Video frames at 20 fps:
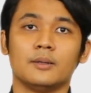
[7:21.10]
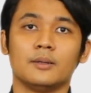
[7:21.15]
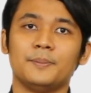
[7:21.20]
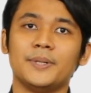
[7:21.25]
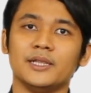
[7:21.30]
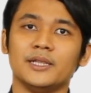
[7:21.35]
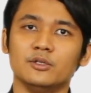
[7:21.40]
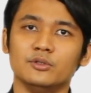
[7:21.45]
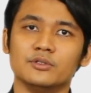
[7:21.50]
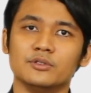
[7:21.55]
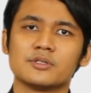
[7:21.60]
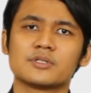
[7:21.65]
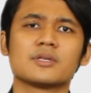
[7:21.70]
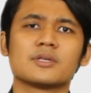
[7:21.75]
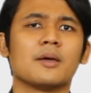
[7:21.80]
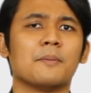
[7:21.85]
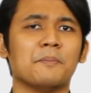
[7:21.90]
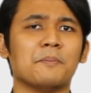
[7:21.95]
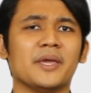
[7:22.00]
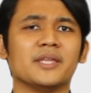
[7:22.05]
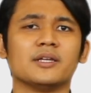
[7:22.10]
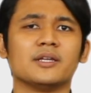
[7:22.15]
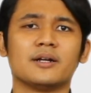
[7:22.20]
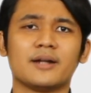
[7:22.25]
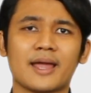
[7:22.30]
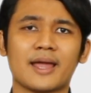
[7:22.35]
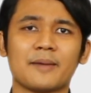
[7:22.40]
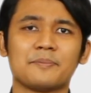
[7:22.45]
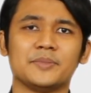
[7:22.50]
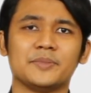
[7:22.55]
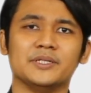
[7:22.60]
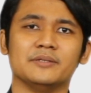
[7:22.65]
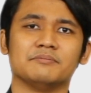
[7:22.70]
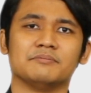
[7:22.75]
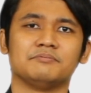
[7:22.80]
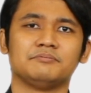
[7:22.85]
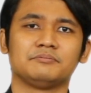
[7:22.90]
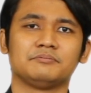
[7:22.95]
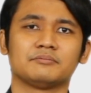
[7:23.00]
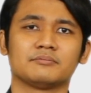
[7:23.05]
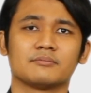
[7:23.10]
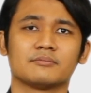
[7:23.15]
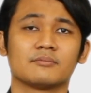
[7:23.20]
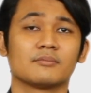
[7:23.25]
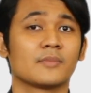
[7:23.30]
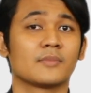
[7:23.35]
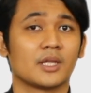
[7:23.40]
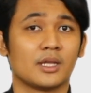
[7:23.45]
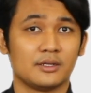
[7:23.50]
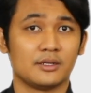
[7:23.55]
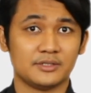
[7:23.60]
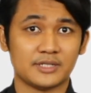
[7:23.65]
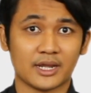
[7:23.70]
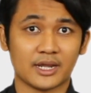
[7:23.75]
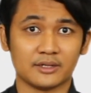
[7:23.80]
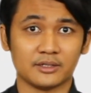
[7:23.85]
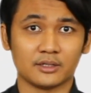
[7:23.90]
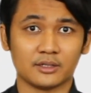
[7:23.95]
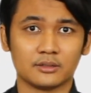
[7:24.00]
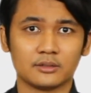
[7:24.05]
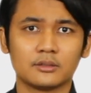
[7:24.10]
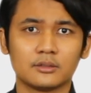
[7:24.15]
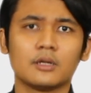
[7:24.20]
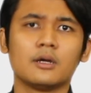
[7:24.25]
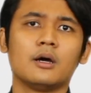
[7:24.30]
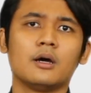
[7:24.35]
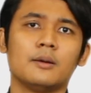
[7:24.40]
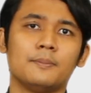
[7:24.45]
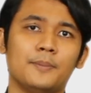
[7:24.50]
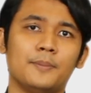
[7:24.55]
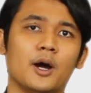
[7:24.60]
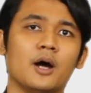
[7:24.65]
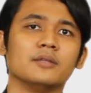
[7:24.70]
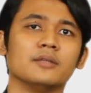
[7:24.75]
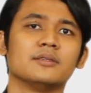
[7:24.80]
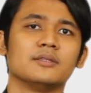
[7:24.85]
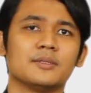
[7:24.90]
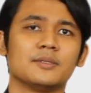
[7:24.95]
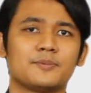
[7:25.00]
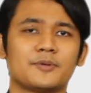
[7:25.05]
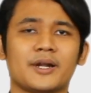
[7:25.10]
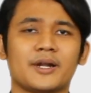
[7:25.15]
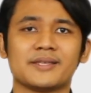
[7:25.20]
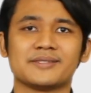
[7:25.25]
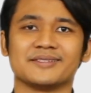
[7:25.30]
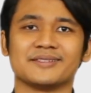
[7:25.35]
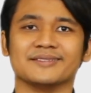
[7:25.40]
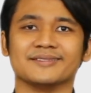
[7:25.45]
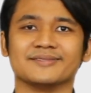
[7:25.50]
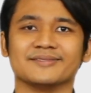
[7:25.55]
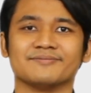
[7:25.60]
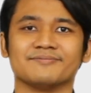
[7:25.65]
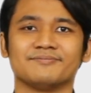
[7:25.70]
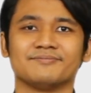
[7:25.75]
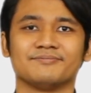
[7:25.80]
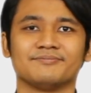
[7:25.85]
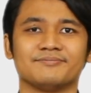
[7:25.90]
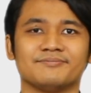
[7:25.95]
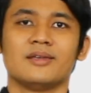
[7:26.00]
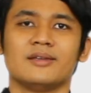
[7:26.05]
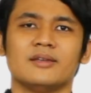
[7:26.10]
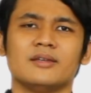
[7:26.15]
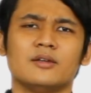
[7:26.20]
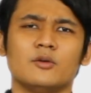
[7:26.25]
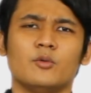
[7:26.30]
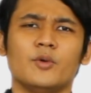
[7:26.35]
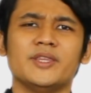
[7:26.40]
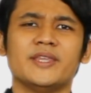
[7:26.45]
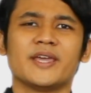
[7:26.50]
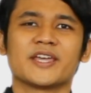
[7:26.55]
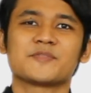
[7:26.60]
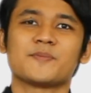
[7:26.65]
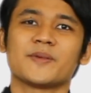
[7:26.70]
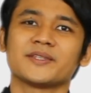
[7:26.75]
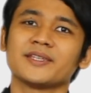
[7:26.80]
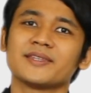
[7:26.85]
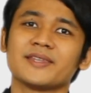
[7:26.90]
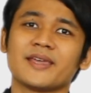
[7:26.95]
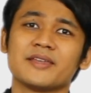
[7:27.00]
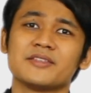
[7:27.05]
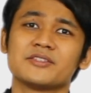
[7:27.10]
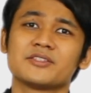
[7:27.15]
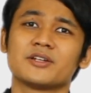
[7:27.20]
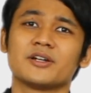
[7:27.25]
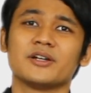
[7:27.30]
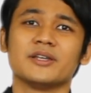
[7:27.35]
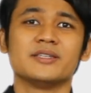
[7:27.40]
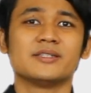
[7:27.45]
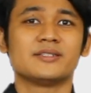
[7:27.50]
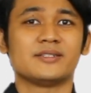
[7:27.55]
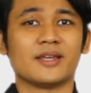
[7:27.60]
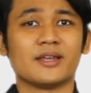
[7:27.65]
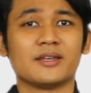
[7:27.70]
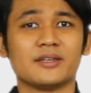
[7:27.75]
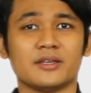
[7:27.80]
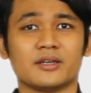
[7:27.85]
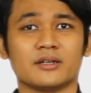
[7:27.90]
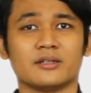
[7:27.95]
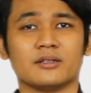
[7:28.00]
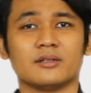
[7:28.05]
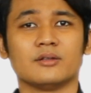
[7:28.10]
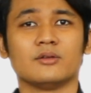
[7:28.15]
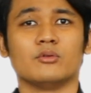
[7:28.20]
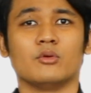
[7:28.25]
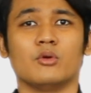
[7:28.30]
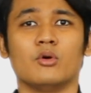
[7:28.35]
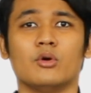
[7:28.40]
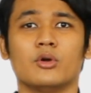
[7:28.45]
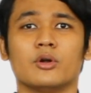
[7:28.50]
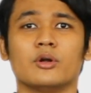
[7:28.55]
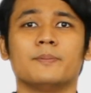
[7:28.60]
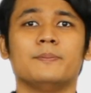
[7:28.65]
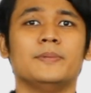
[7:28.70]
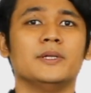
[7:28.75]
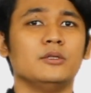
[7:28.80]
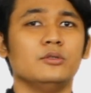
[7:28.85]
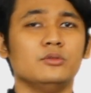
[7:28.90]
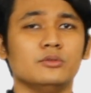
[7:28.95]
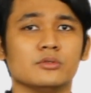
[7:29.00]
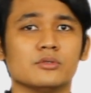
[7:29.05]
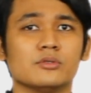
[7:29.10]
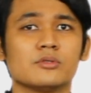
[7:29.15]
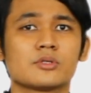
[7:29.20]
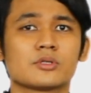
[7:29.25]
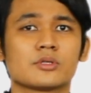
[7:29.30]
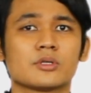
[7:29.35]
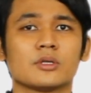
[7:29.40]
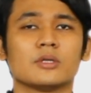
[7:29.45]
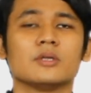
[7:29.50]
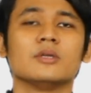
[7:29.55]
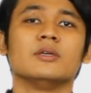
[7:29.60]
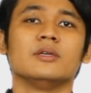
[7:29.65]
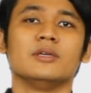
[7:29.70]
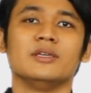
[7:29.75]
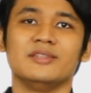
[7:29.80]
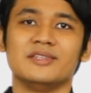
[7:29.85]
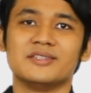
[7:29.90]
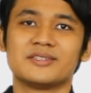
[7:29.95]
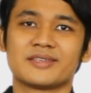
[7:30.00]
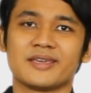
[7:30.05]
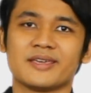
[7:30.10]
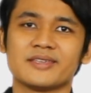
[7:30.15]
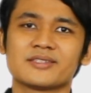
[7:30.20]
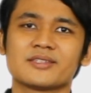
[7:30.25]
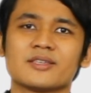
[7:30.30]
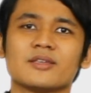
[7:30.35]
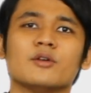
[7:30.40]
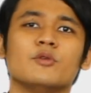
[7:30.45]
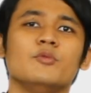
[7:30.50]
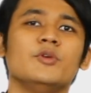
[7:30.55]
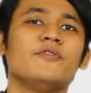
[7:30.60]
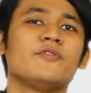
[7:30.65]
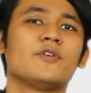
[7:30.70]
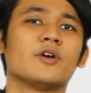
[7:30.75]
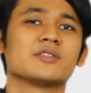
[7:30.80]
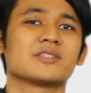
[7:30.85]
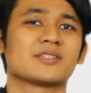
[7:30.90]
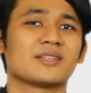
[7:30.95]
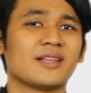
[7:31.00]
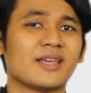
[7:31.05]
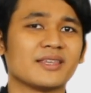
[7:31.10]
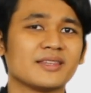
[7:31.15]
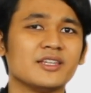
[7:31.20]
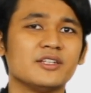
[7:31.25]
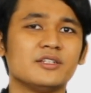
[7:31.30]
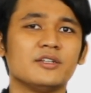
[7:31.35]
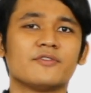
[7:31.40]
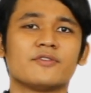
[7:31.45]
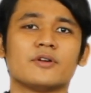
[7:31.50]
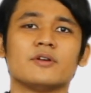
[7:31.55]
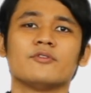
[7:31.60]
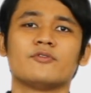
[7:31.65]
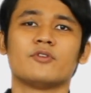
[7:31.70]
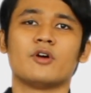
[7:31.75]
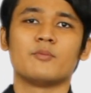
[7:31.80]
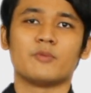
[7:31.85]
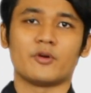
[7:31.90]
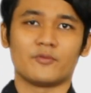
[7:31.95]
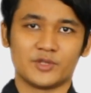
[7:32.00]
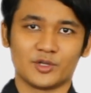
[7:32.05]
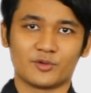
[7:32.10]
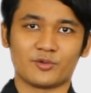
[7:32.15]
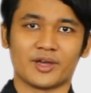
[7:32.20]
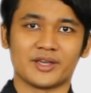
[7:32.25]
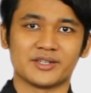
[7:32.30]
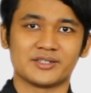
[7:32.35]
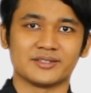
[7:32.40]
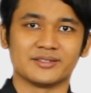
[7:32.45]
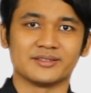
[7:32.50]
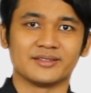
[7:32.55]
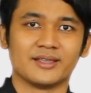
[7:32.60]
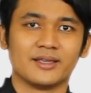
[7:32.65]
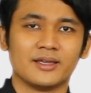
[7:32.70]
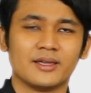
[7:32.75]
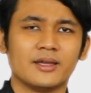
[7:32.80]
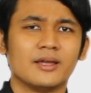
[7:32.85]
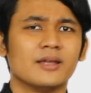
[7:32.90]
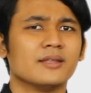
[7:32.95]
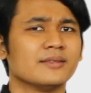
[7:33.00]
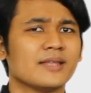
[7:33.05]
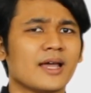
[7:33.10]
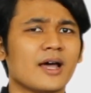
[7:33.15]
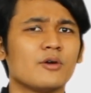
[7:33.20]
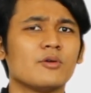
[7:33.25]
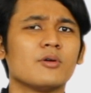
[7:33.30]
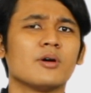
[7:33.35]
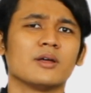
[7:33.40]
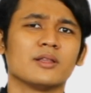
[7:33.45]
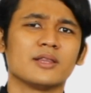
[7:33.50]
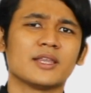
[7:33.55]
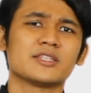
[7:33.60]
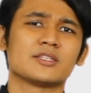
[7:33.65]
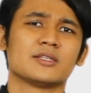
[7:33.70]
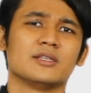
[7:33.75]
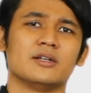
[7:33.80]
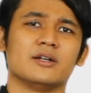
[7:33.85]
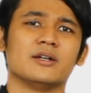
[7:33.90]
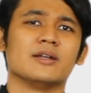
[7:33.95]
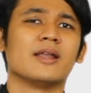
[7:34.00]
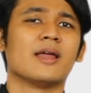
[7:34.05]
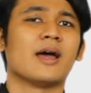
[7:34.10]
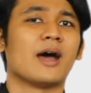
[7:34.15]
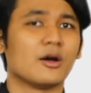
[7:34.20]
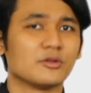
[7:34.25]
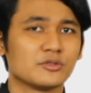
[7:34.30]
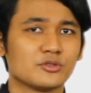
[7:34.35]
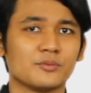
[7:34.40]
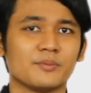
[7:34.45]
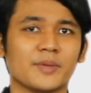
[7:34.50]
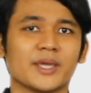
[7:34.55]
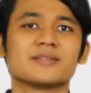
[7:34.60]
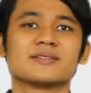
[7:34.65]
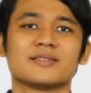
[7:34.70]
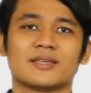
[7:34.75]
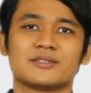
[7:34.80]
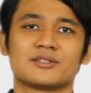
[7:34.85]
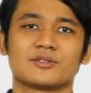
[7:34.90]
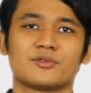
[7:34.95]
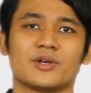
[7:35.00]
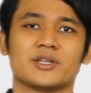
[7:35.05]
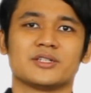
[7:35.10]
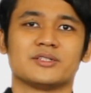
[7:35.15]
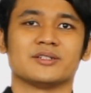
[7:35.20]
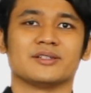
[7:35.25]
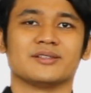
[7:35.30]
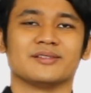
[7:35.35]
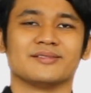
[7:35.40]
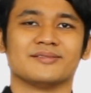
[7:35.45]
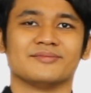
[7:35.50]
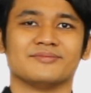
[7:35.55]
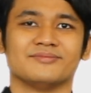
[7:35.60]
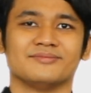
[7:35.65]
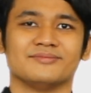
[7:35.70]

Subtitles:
Balloons made her happy. Daniel bought the present. When the expected answer is Daniel or balloons, in this case, we've got slightly different form of the question. Now, let's learn how to make such question.